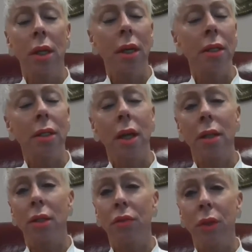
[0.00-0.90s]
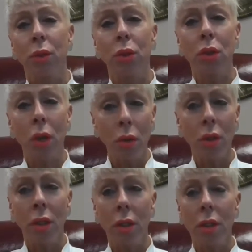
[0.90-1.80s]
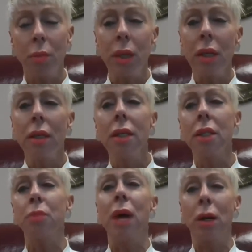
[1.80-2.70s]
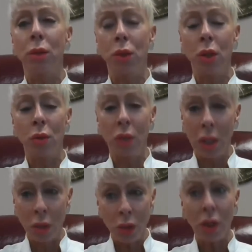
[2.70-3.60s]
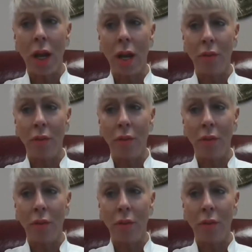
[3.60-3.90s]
It has got to feel so good to be at this milestone in your life